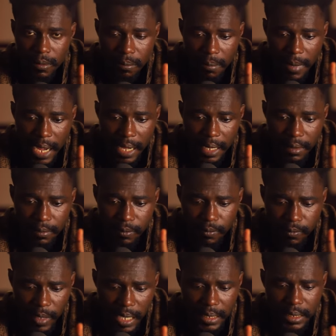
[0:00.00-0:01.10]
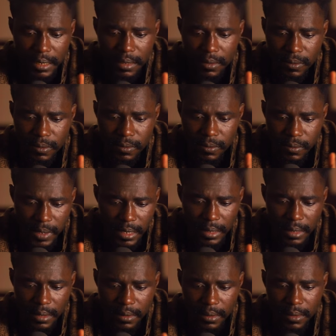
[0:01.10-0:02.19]
My first
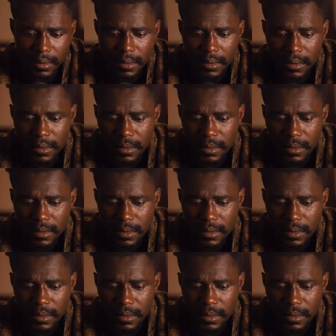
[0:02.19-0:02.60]
reason